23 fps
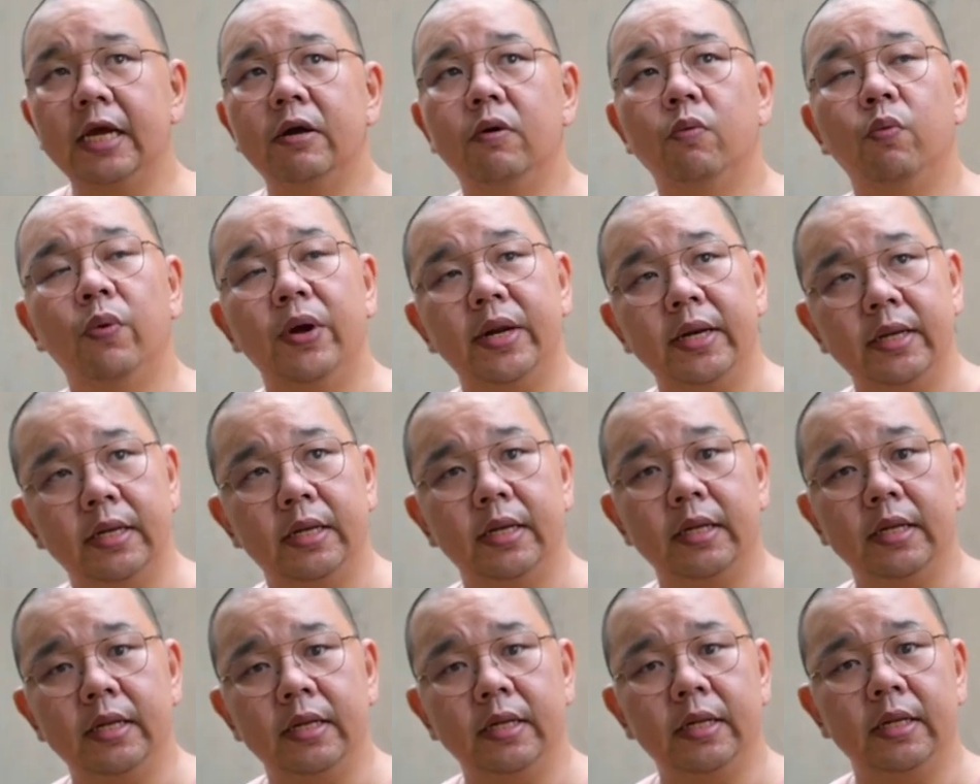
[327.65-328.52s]

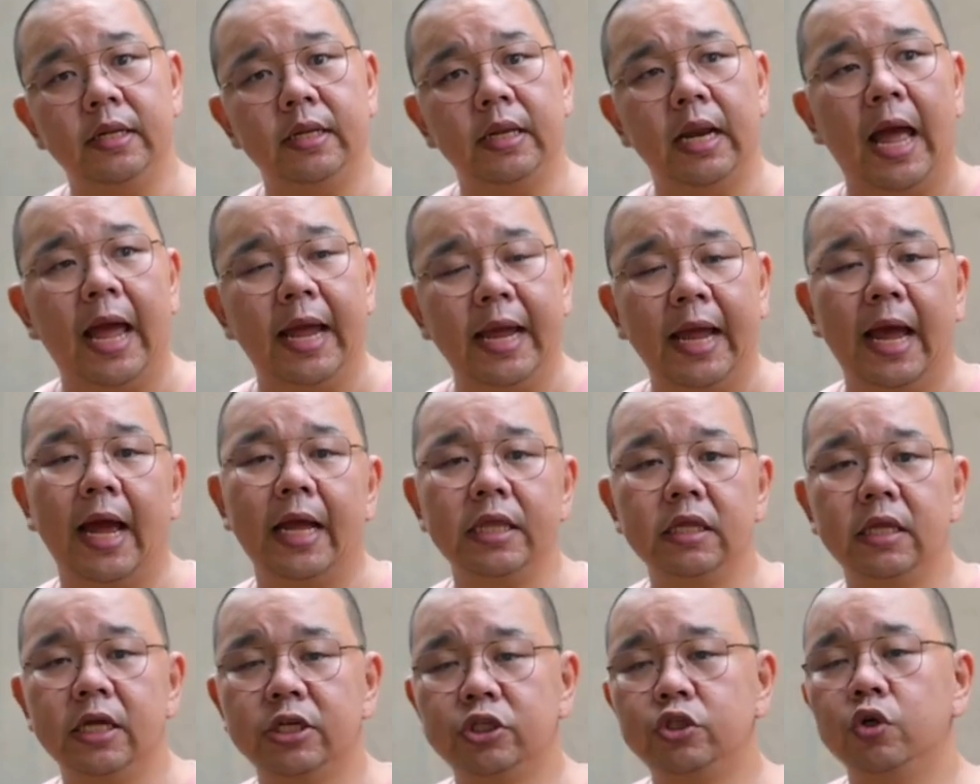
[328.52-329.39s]
when I
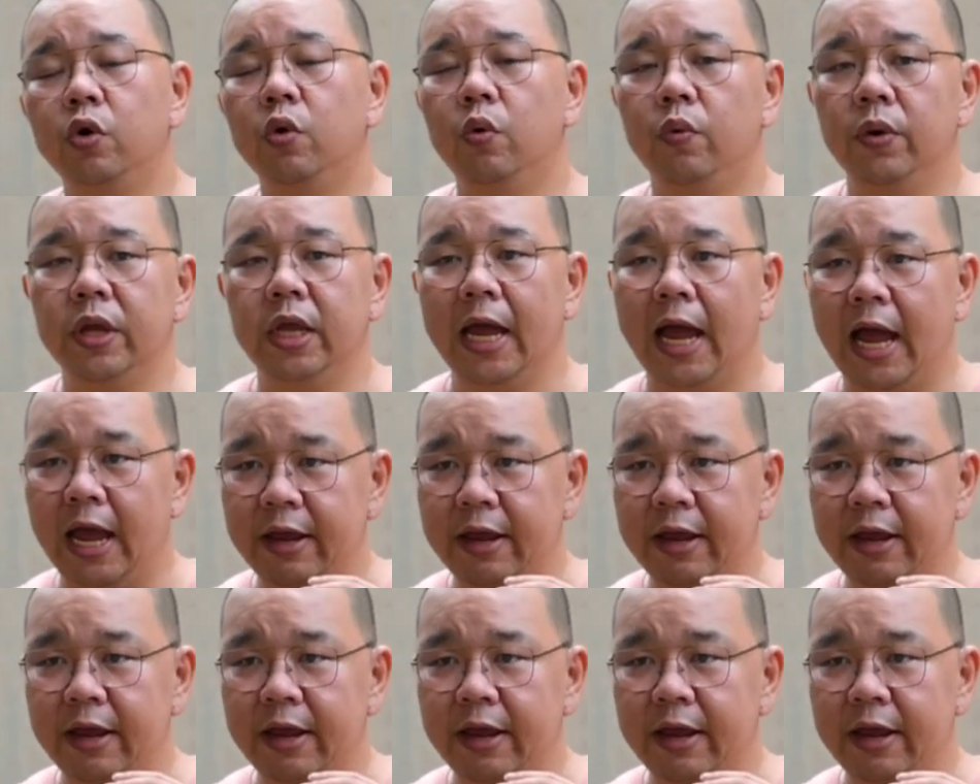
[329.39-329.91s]
had the Shoei,